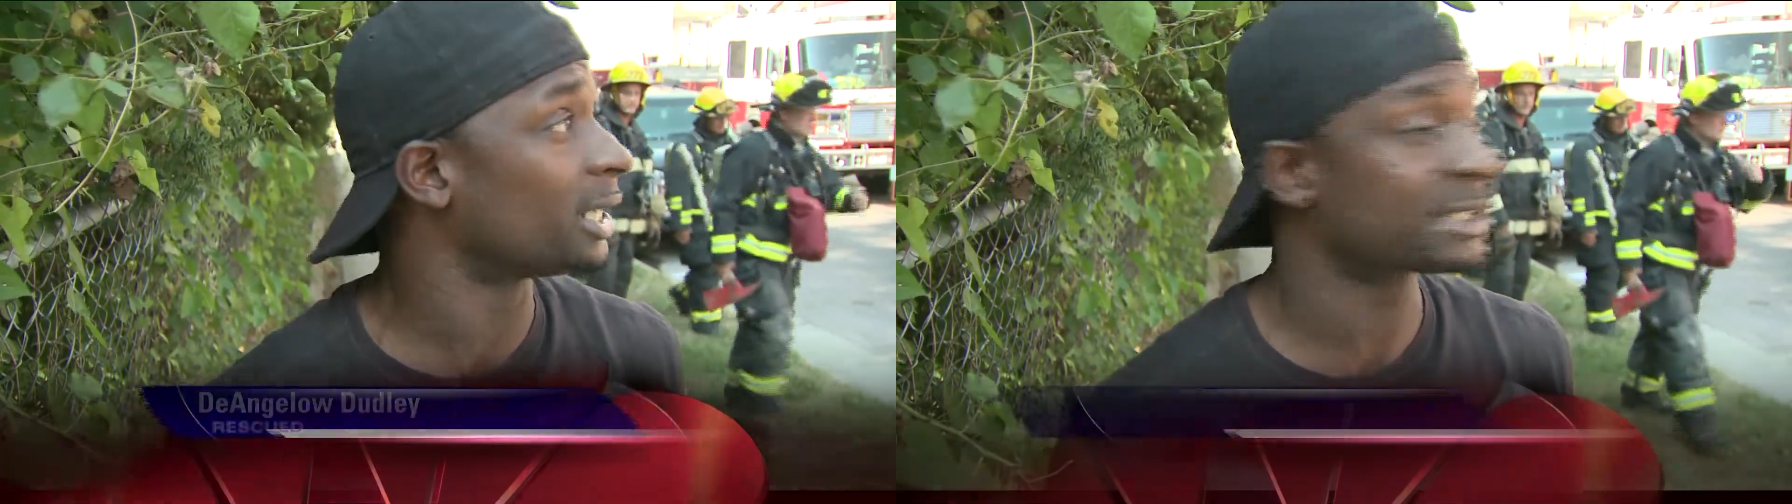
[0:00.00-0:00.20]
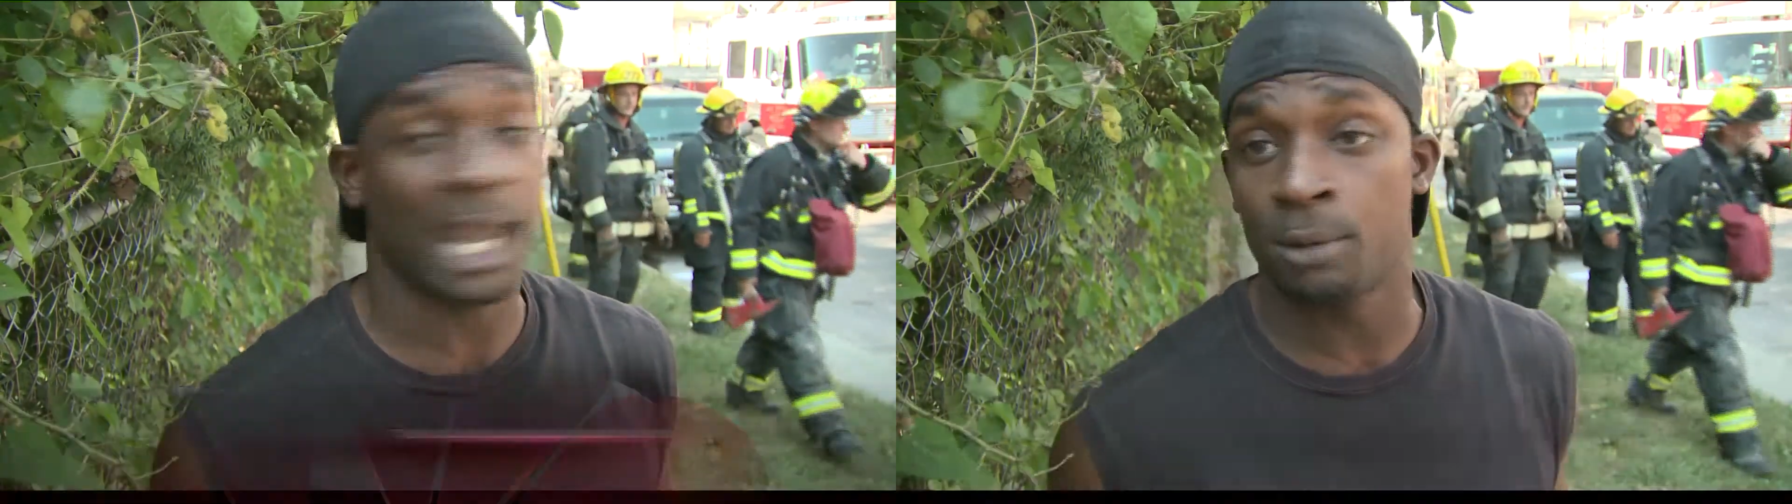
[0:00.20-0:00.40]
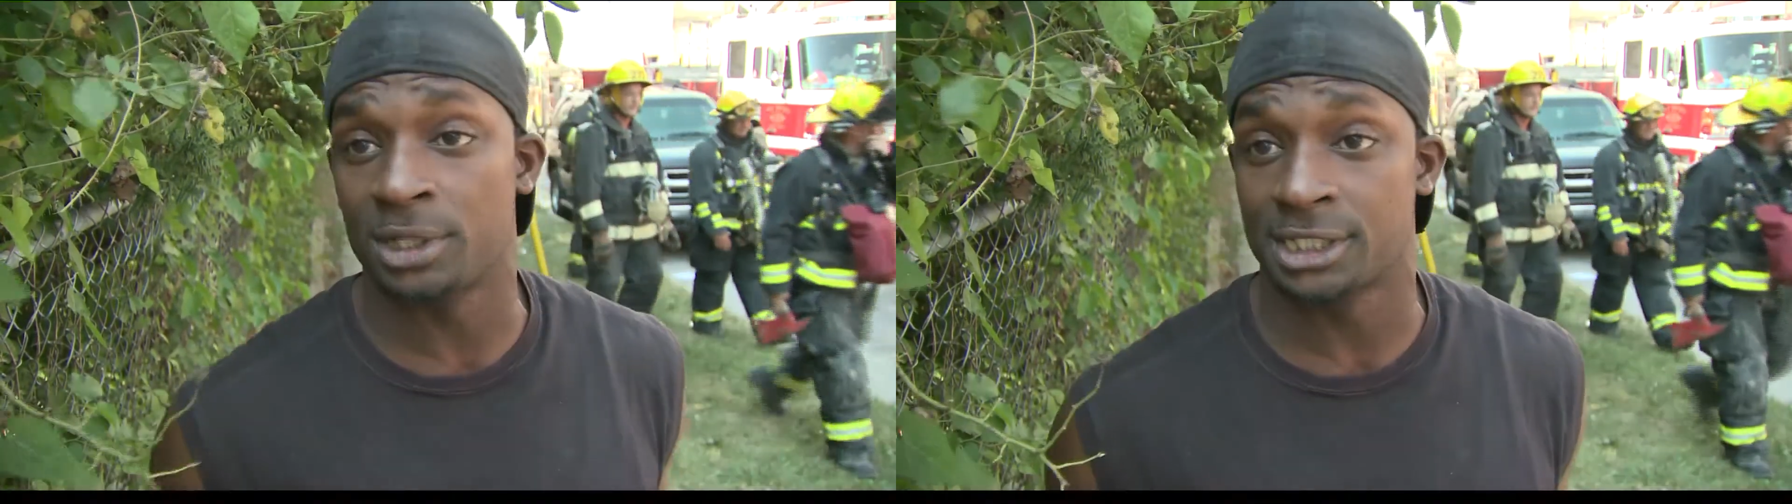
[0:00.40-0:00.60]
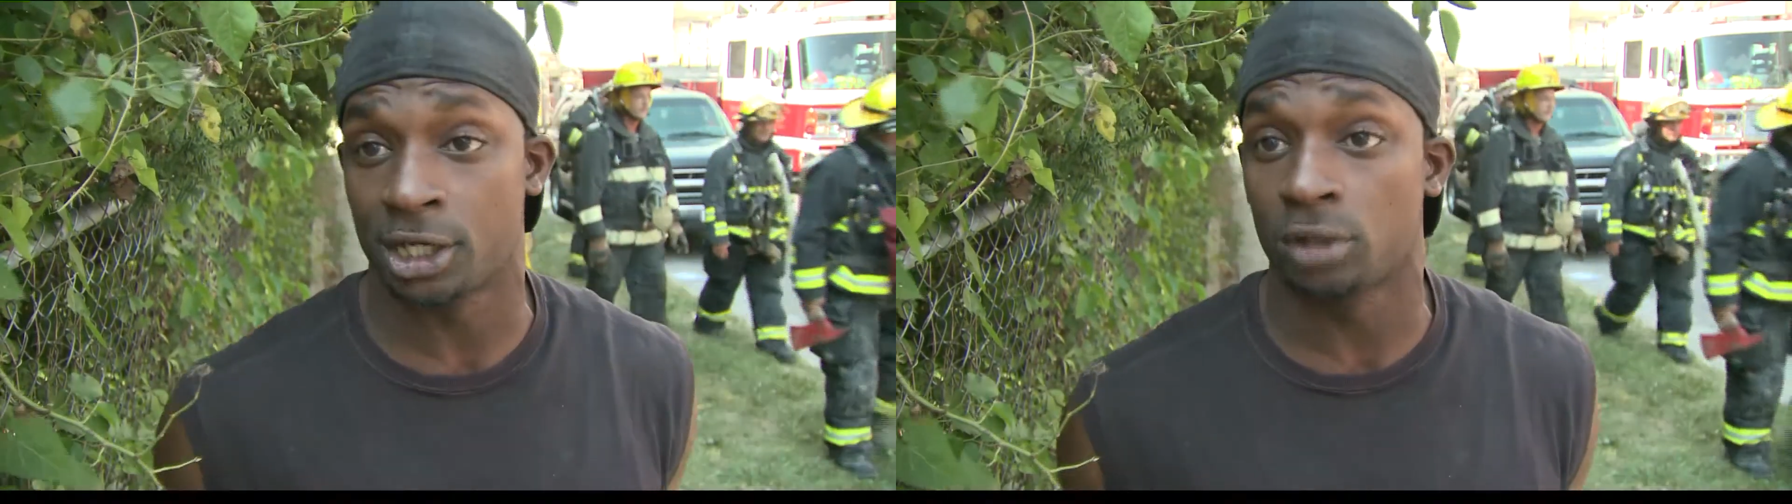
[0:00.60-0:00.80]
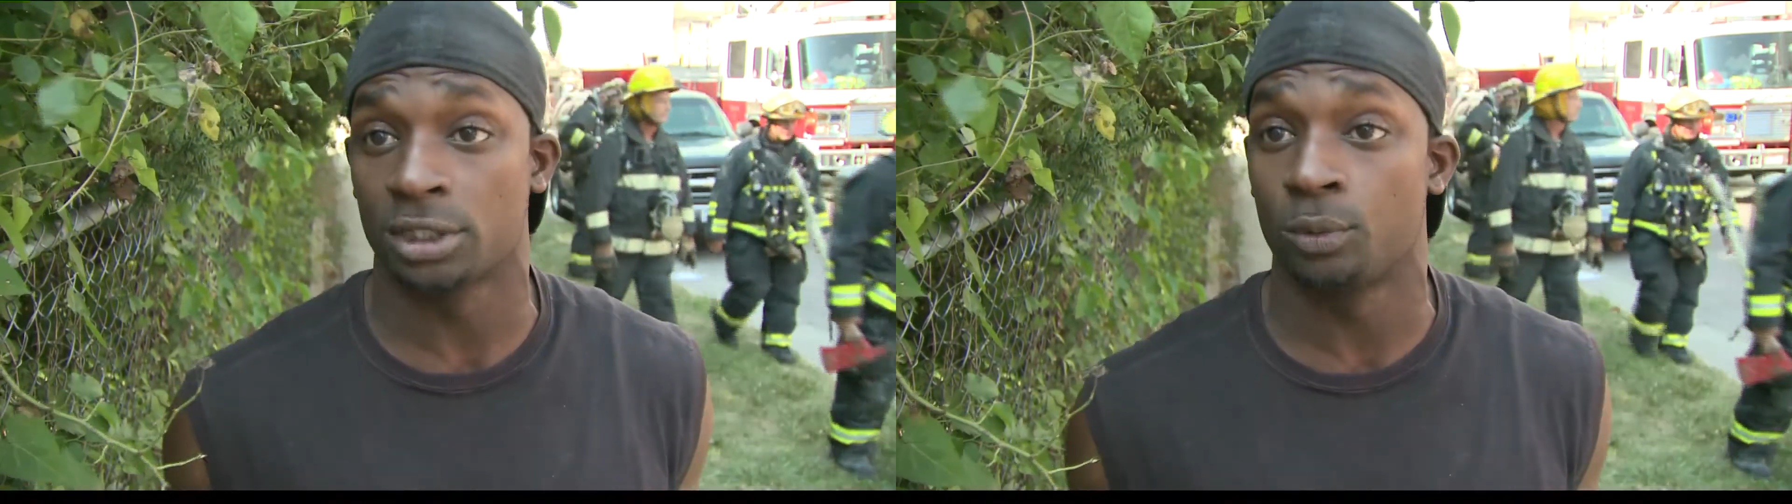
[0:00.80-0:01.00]
escape was to
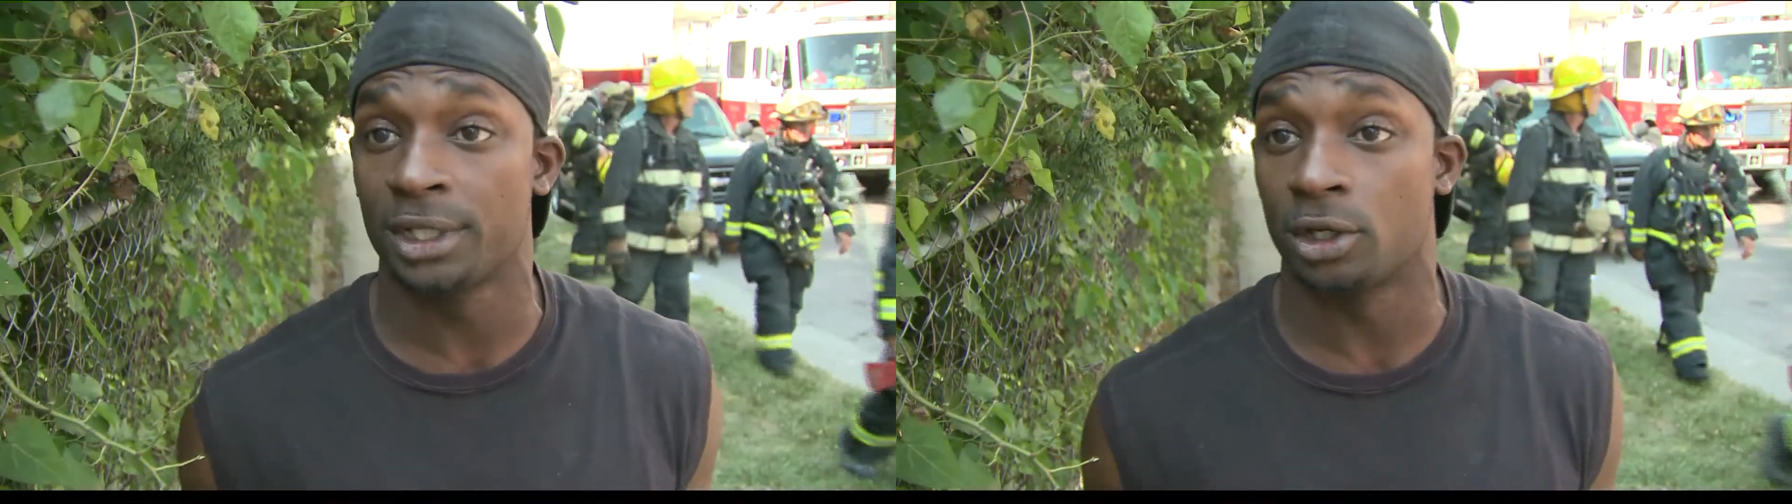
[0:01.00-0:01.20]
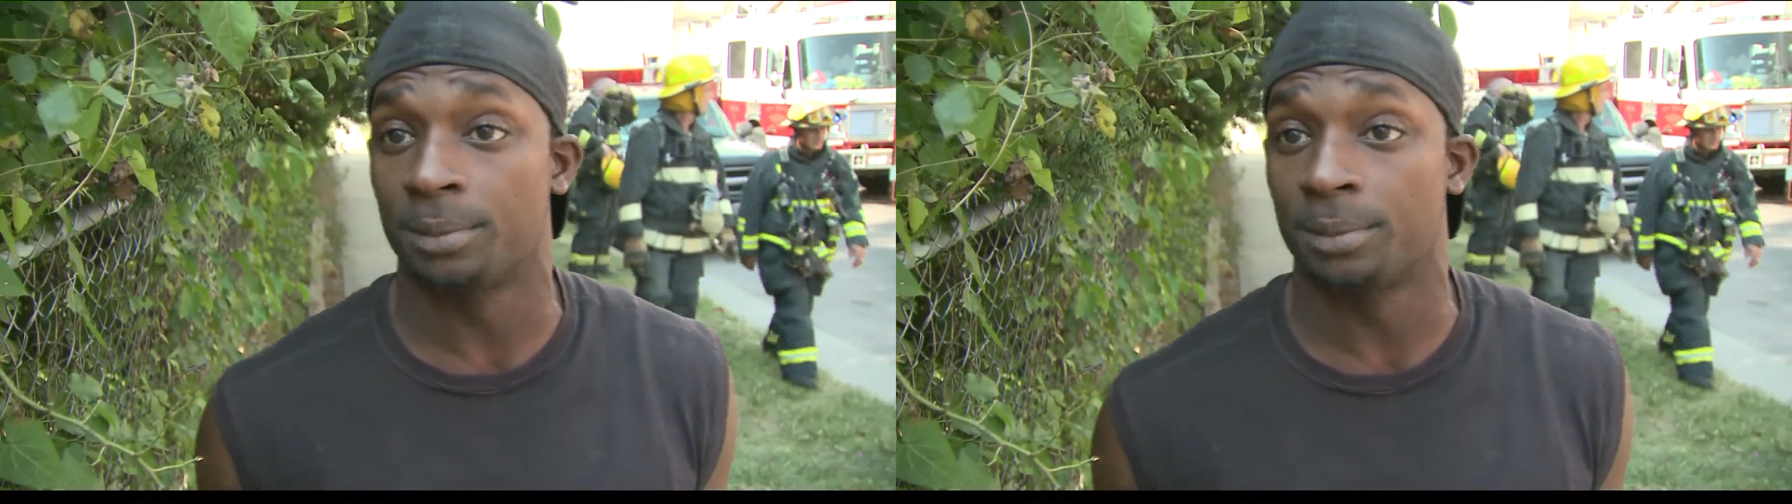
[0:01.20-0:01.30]
go to the window